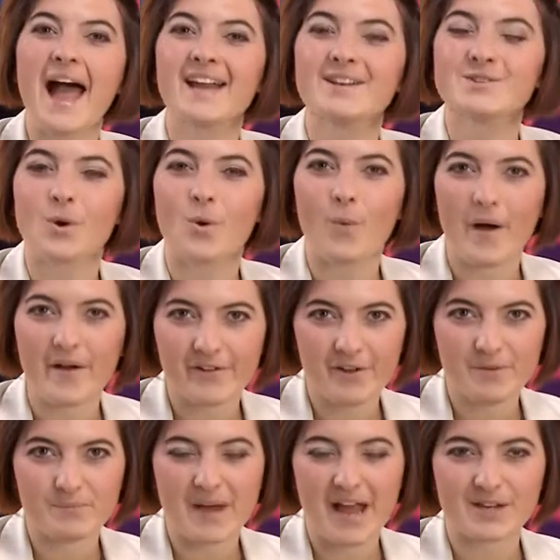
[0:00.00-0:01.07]
and
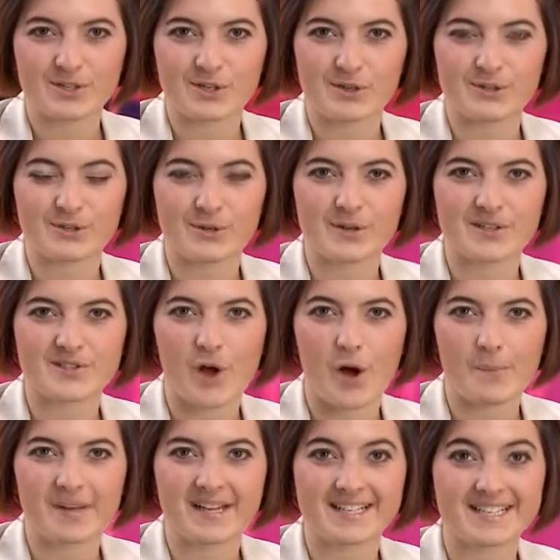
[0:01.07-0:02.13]
welcome back to
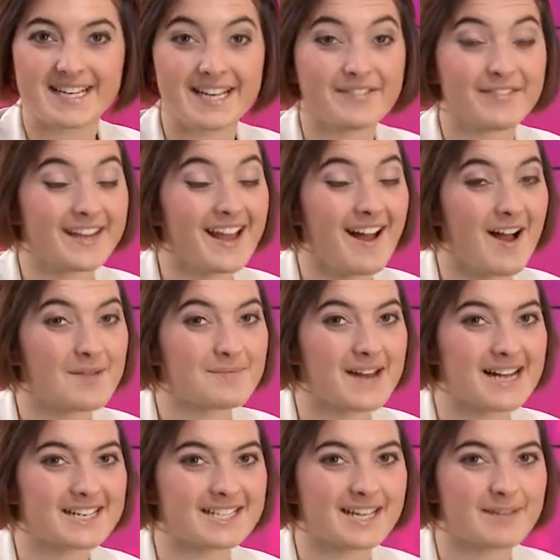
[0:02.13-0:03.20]
Dukascopy TV. I'm
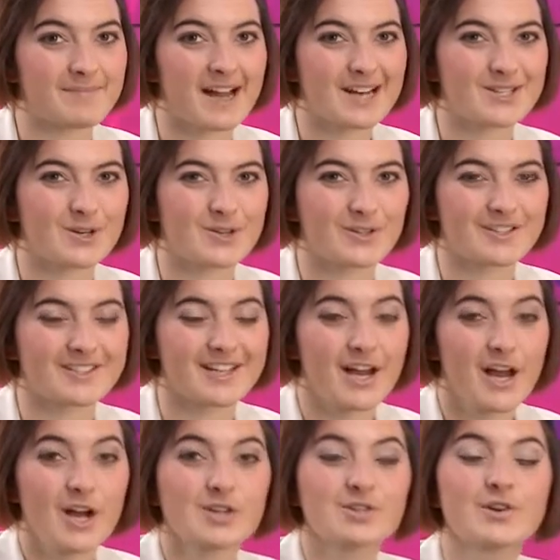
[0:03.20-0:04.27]
Natalie MacDonald.
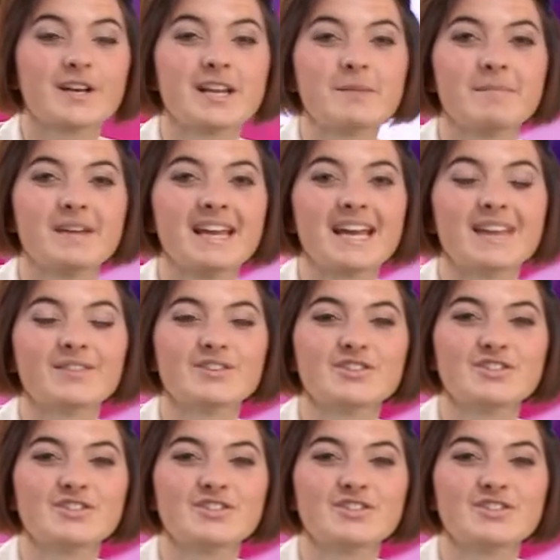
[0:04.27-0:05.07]
Joining me in the